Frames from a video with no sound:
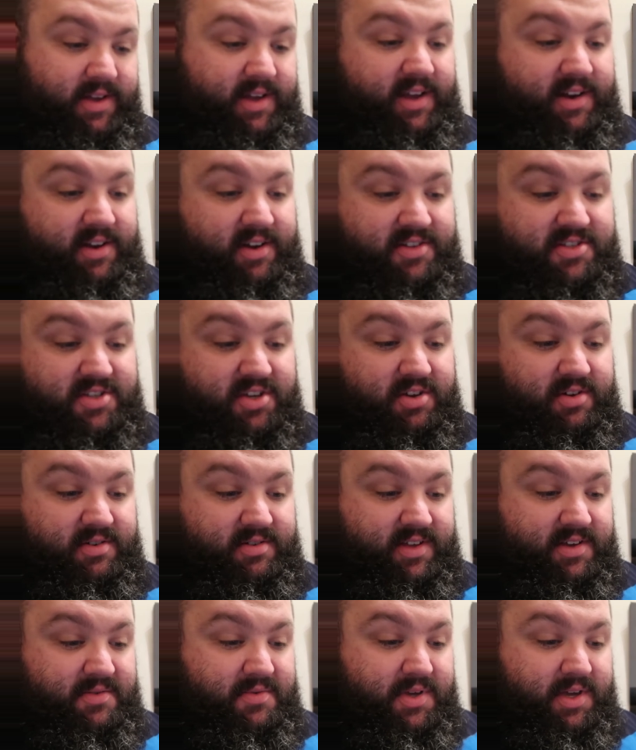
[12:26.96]
An
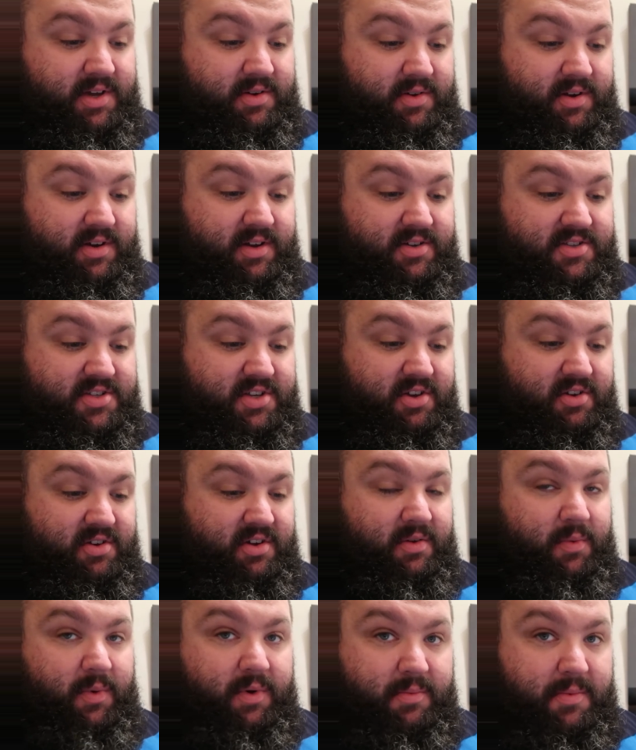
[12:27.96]
Articuno, there we go. An
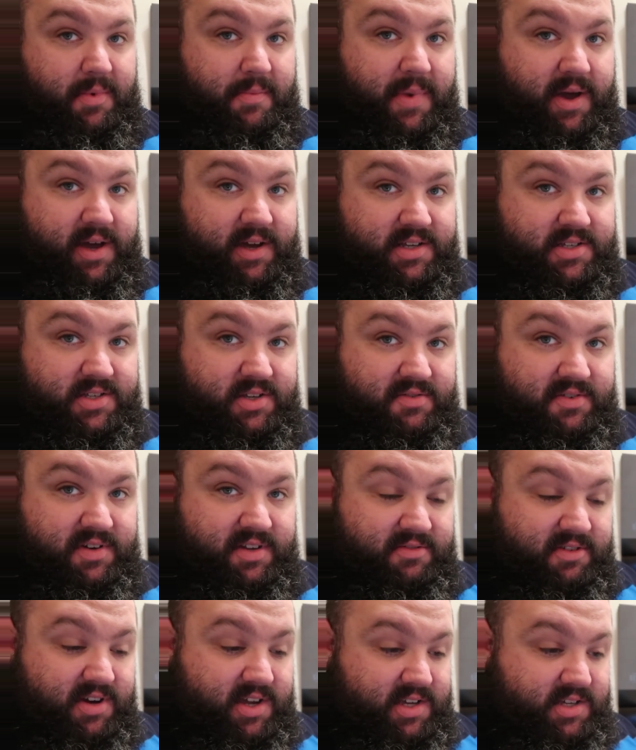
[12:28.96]
Articuno will be back soon
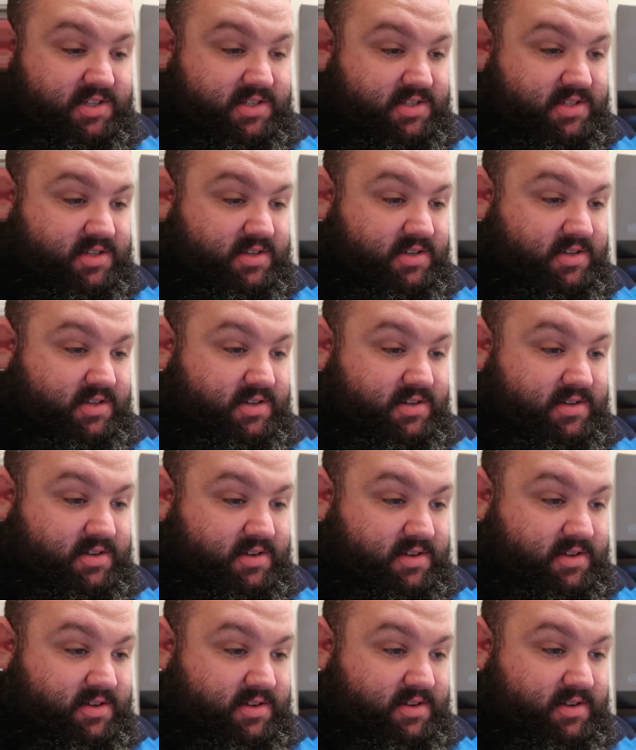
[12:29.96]
in raids.
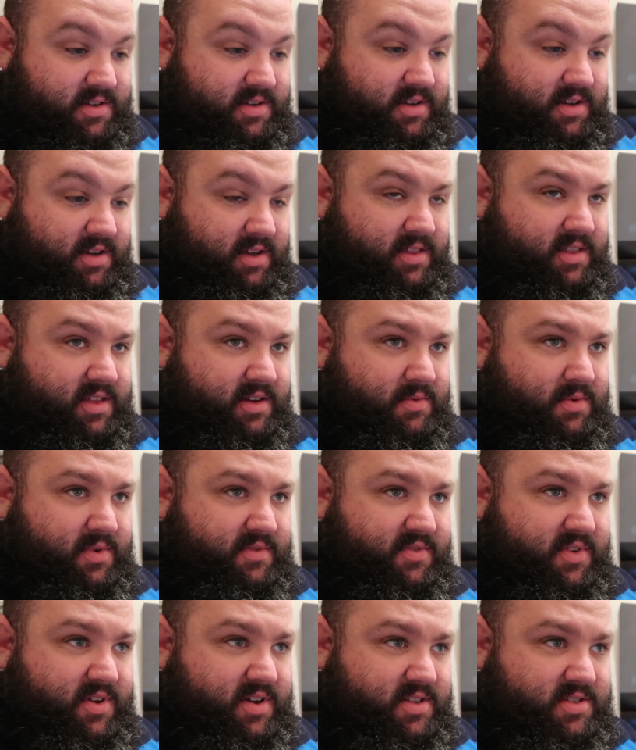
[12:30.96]
I think
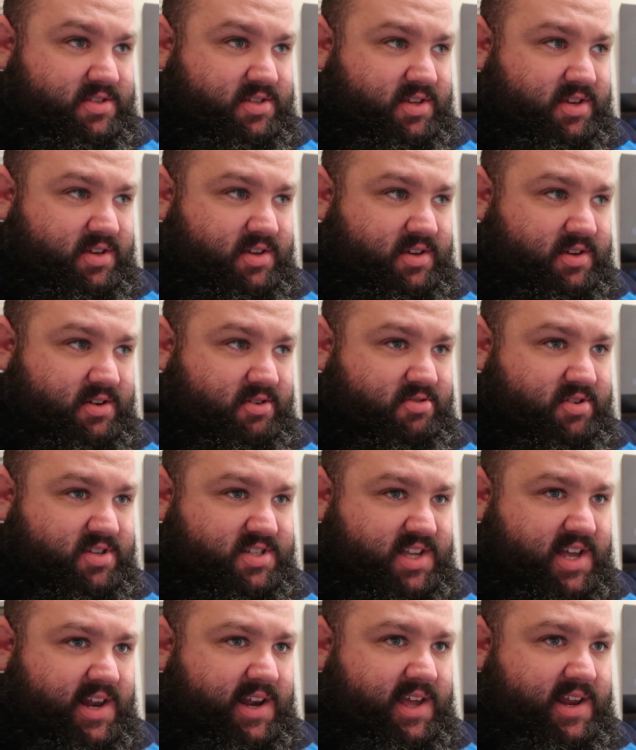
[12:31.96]
we've got
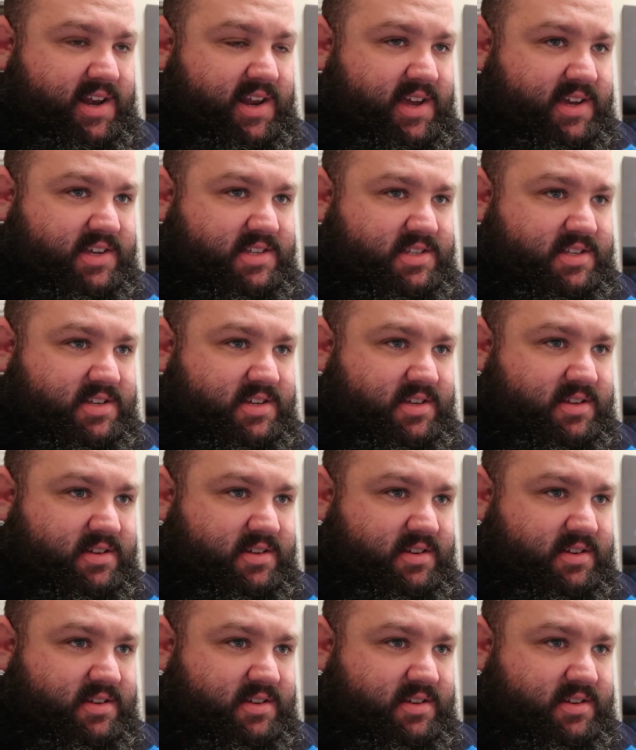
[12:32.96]
Cresselia next,